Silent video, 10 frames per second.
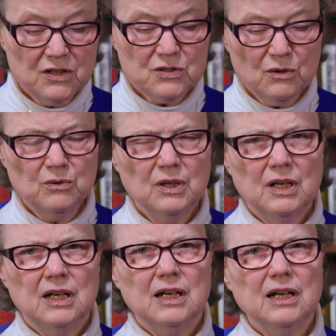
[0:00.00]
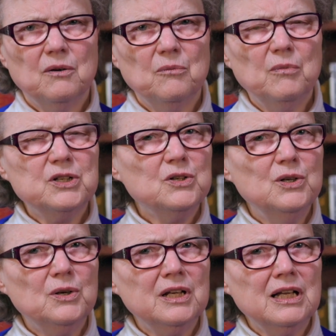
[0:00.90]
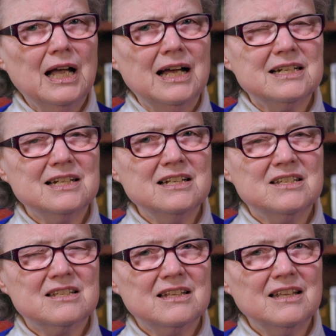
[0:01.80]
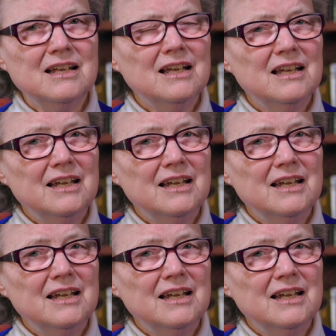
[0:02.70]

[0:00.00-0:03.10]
So what you're looking at is the